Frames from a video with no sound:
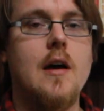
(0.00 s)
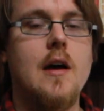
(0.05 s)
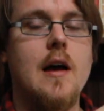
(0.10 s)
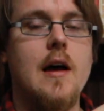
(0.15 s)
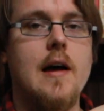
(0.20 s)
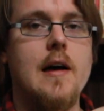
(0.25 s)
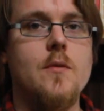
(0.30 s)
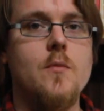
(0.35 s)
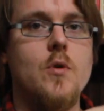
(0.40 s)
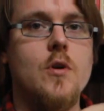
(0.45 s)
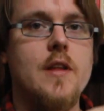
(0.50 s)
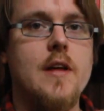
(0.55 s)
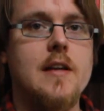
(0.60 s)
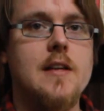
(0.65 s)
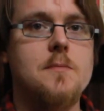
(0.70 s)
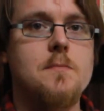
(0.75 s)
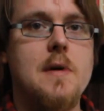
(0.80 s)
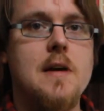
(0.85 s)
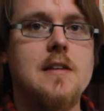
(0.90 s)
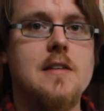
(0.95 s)
And what that
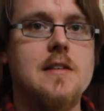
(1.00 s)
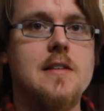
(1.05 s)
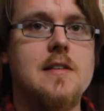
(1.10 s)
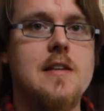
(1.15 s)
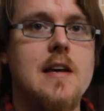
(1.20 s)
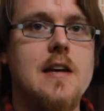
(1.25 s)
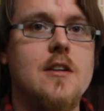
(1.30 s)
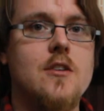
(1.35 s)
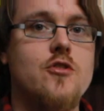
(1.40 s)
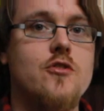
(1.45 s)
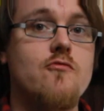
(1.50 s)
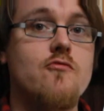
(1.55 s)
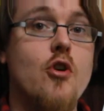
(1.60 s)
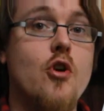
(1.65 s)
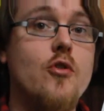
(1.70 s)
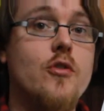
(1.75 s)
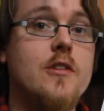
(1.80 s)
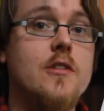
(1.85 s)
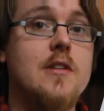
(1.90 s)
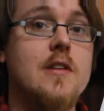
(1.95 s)
is basically saying is you
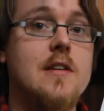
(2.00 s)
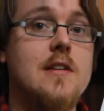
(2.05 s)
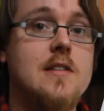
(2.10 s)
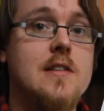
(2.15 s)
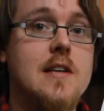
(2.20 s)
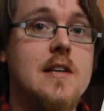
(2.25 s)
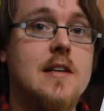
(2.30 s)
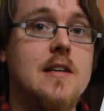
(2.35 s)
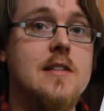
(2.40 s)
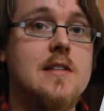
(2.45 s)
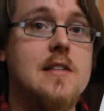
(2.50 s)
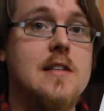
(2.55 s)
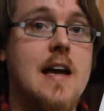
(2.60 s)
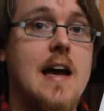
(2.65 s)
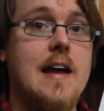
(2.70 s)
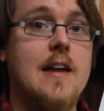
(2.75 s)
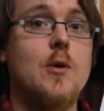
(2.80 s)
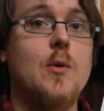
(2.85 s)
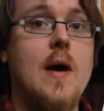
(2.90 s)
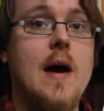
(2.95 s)
roll the d6
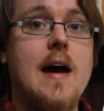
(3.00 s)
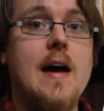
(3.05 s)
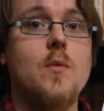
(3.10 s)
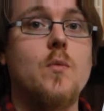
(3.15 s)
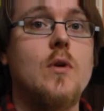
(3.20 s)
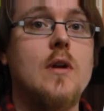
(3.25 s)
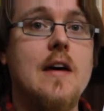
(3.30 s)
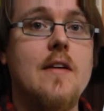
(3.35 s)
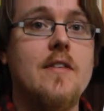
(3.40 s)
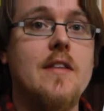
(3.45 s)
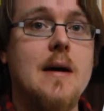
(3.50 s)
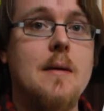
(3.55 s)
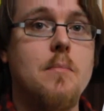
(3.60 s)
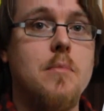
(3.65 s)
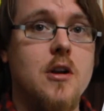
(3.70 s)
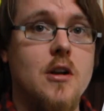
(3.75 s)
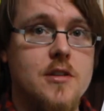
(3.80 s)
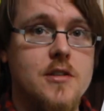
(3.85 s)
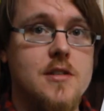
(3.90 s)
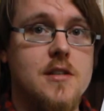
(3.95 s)
and you add whatever that
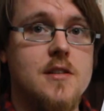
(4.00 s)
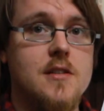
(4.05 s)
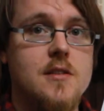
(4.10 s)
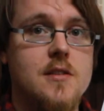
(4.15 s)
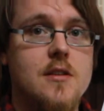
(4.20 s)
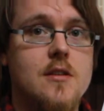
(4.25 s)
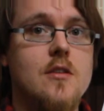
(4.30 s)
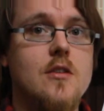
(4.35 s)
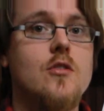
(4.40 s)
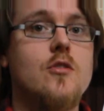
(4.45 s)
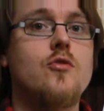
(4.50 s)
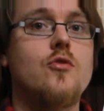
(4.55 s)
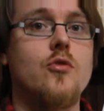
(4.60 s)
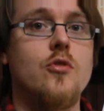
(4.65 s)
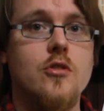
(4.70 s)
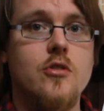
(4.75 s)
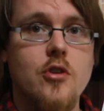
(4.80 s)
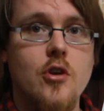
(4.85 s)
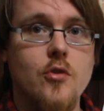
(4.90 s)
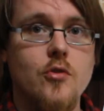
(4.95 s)
plus is to
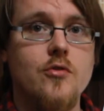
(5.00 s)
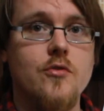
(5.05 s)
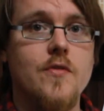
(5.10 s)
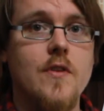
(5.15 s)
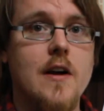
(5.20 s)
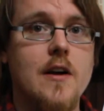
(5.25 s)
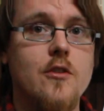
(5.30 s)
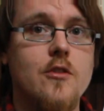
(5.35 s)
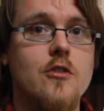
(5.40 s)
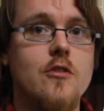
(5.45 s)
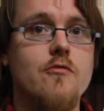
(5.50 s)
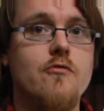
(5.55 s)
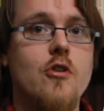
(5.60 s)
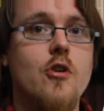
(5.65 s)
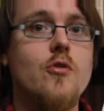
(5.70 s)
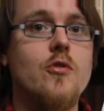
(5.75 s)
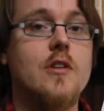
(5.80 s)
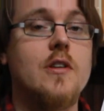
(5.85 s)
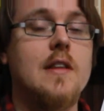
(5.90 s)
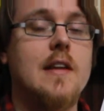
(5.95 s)
the total value you've
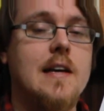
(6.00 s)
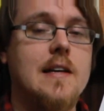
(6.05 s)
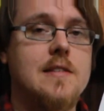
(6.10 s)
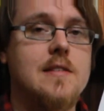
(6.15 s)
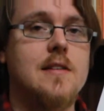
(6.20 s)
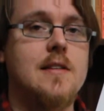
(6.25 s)
rolled, and that's the